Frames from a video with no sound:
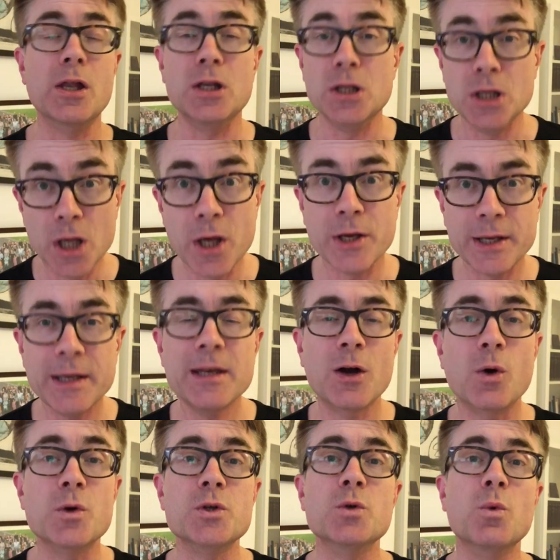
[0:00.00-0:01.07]
learning
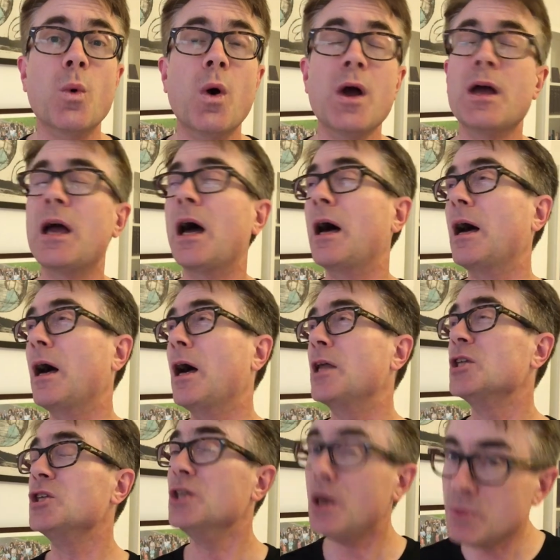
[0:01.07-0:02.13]
or your
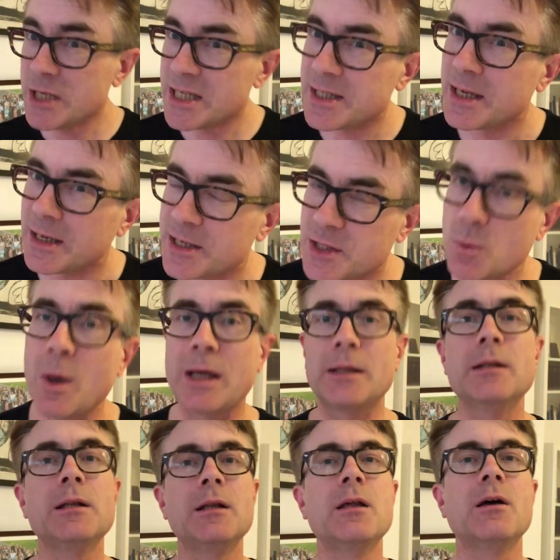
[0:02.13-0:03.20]
noticing as well